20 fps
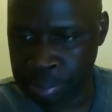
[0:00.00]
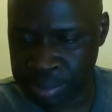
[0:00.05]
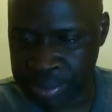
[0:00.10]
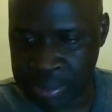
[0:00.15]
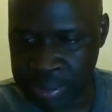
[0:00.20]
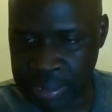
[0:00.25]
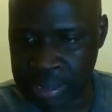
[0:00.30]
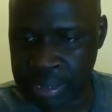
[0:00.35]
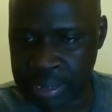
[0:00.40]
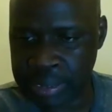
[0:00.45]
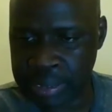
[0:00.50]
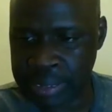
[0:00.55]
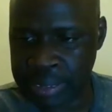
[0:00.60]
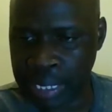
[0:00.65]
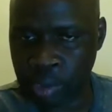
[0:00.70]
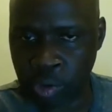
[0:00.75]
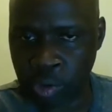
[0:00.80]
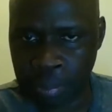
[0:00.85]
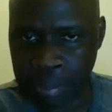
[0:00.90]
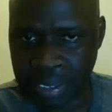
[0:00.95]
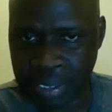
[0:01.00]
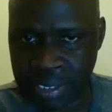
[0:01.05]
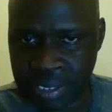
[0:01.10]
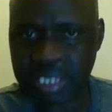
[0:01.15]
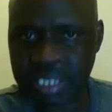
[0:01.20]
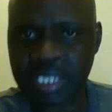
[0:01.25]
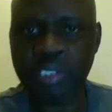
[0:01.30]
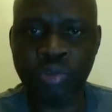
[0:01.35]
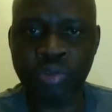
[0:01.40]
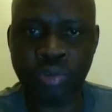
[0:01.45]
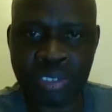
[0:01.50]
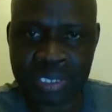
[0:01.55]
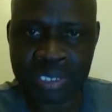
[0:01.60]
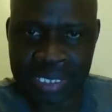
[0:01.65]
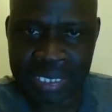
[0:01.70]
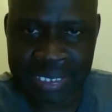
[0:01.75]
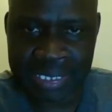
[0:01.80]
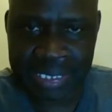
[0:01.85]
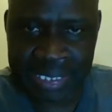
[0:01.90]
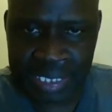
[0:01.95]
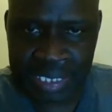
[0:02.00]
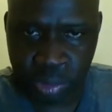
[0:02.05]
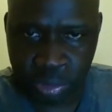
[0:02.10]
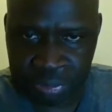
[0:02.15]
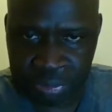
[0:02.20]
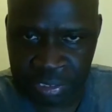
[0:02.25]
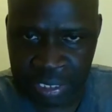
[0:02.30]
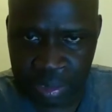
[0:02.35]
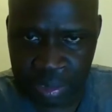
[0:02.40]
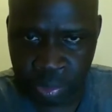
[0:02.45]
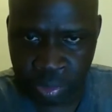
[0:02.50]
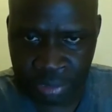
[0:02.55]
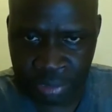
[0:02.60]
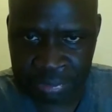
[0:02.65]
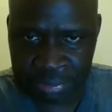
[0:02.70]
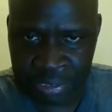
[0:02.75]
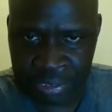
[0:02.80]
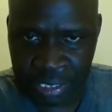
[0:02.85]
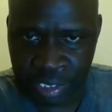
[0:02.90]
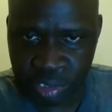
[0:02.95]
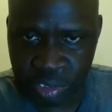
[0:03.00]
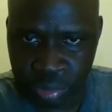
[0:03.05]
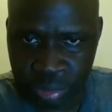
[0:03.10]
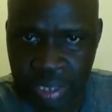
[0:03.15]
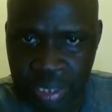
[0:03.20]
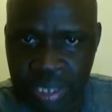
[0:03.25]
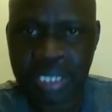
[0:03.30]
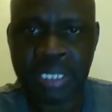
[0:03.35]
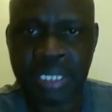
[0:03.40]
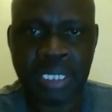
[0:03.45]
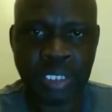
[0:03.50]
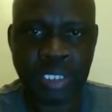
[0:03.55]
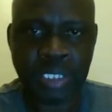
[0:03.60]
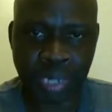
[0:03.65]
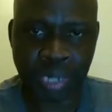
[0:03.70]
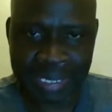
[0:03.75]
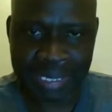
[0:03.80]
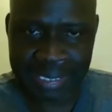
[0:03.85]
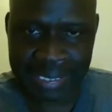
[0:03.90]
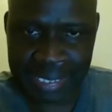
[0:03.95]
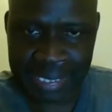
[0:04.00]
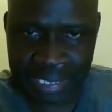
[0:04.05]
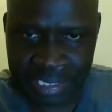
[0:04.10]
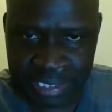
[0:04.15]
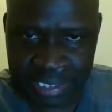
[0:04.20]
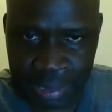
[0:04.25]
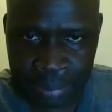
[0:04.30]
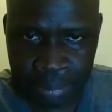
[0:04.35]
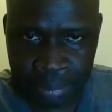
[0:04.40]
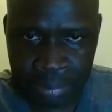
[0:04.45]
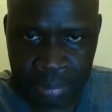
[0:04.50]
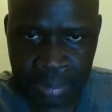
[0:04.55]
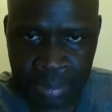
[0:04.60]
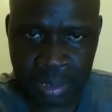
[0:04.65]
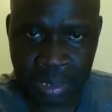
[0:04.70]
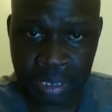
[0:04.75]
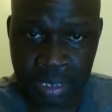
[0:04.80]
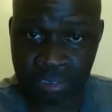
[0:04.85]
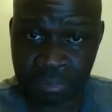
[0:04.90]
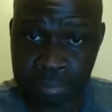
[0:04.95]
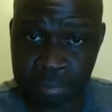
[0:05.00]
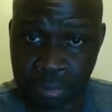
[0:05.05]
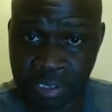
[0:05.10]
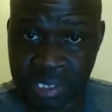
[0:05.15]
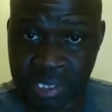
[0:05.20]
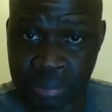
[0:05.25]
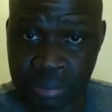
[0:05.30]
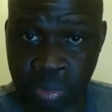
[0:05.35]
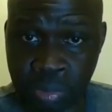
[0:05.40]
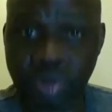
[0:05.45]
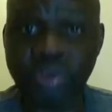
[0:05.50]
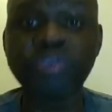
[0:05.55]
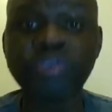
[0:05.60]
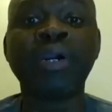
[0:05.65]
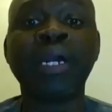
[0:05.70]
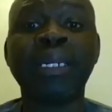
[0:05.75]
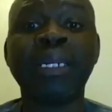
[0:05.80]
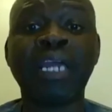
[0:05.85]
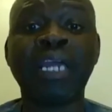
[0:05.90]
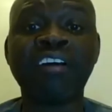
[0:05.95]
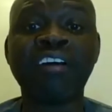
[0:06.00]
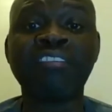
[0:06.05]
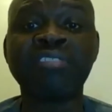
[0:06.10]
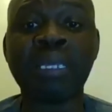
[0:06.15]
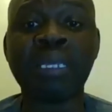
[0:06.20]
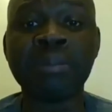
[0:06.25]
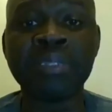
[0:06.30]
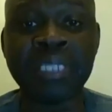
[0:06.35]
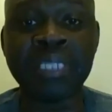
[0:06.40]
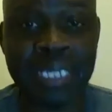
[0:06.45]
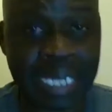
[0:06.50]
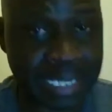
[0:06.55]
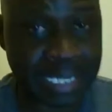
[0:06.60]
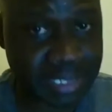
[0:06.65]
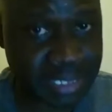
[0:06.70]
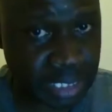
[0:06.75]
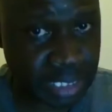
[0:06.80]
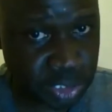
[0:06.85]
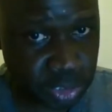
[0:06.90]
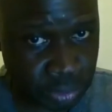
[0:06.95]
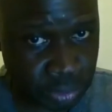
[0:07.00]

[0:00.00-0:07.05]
put in their comment, you'll see it in the notification, you can engage them. And if possible, you can have them in the next